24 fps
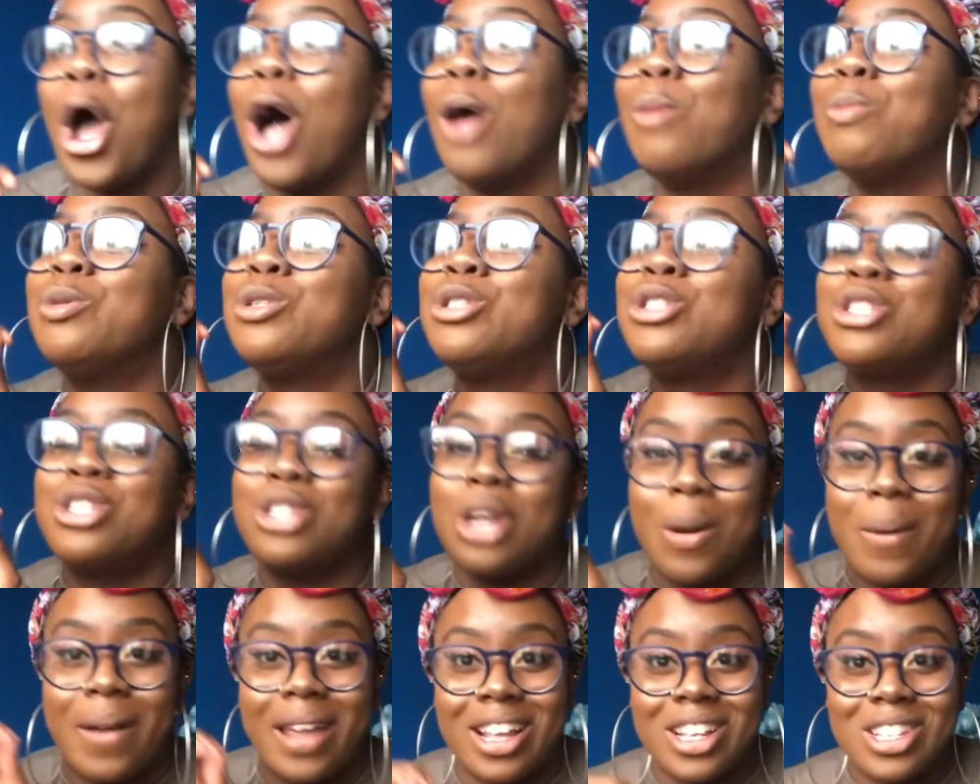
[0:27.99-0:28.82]
I'm
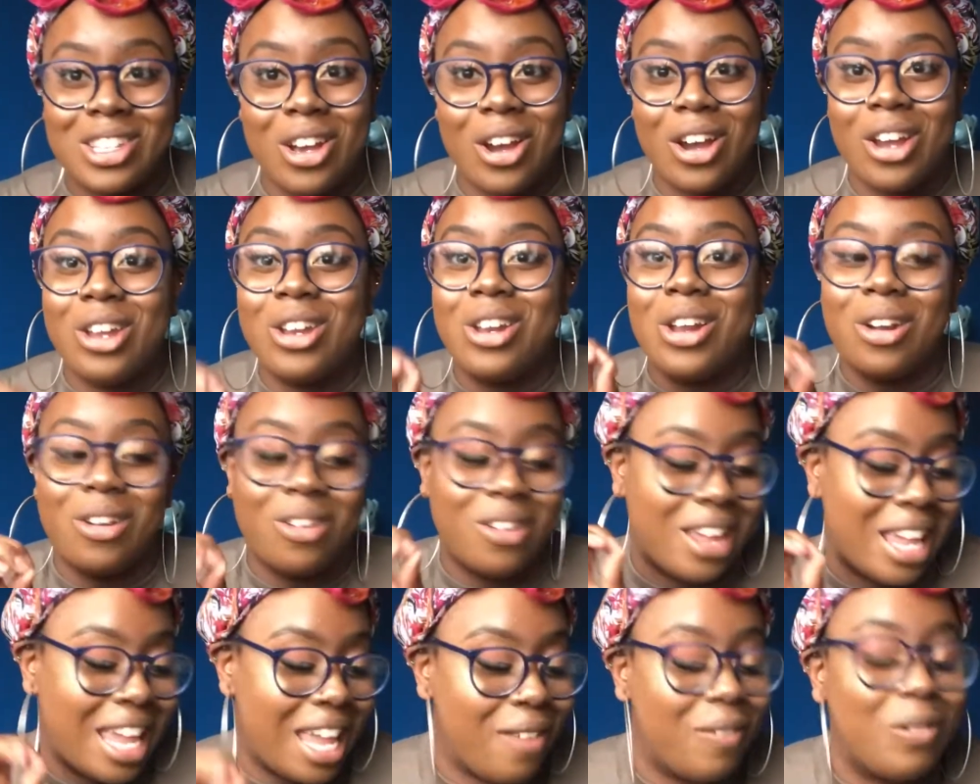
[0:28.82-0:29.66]
so excited, you
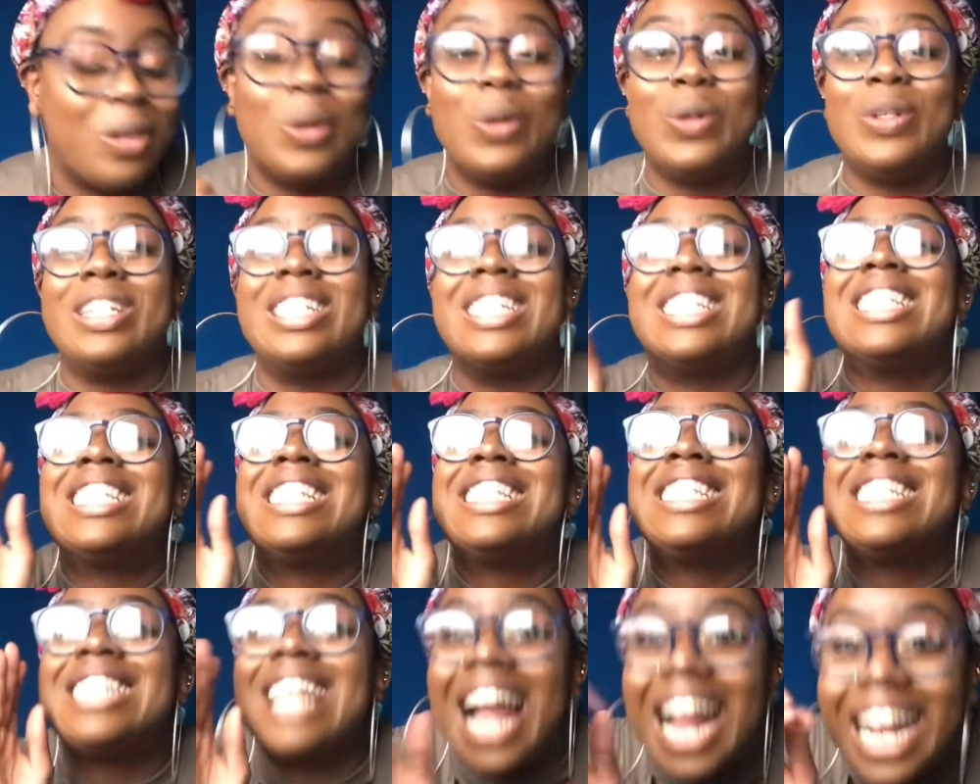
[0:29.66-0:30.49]
don't even
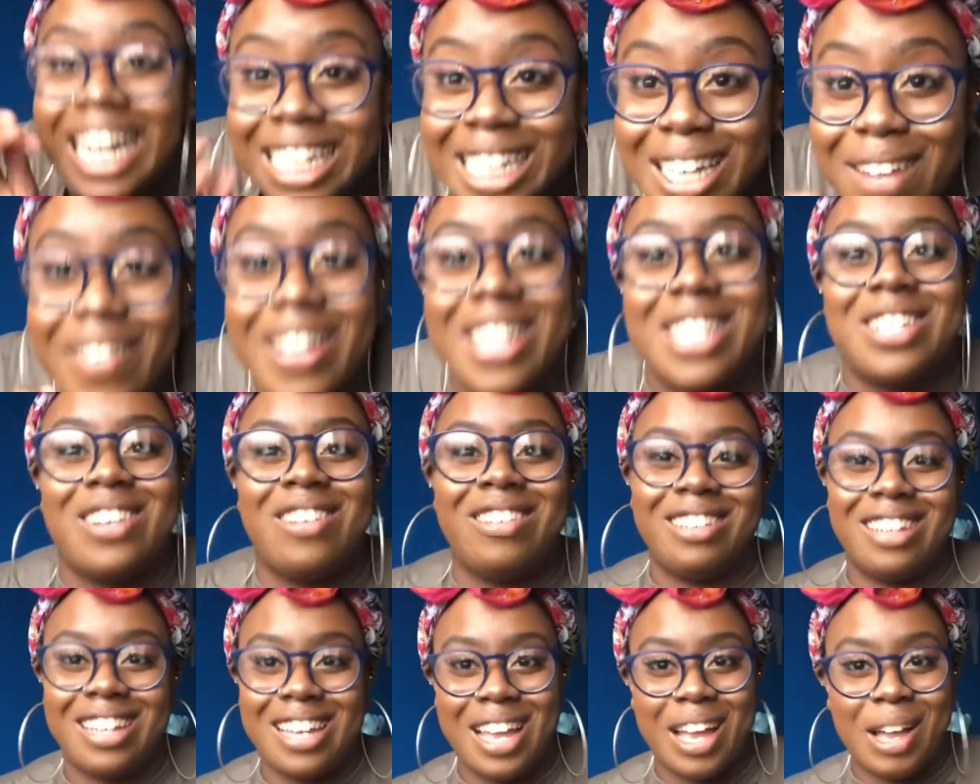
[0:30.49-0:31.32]
understand it,
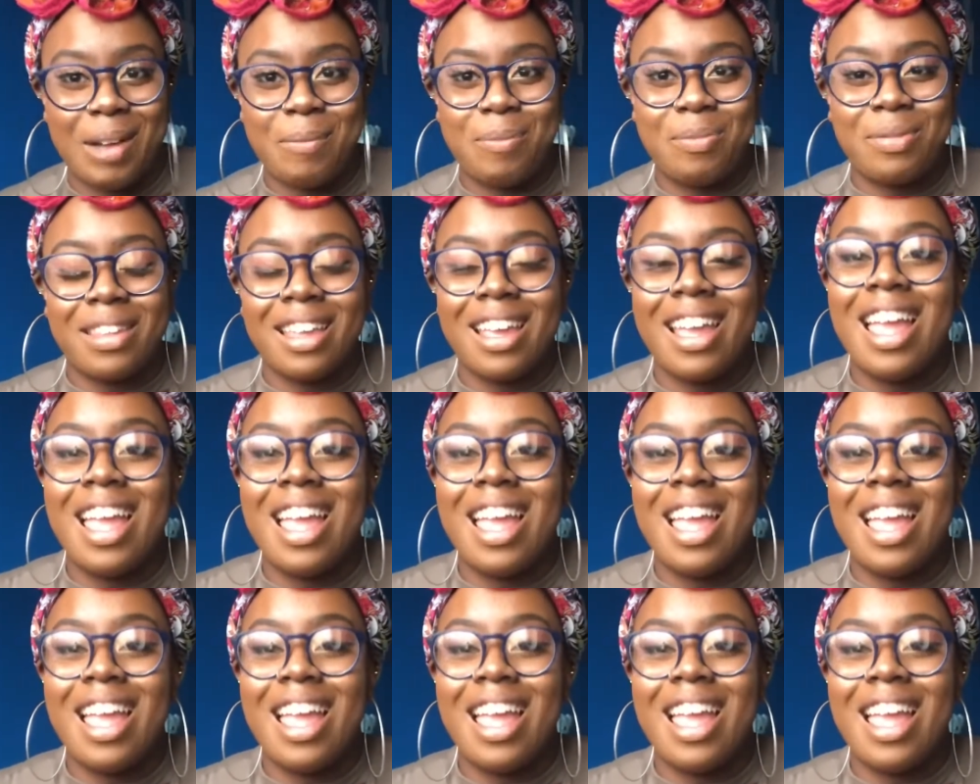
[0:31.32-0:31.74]
except I am.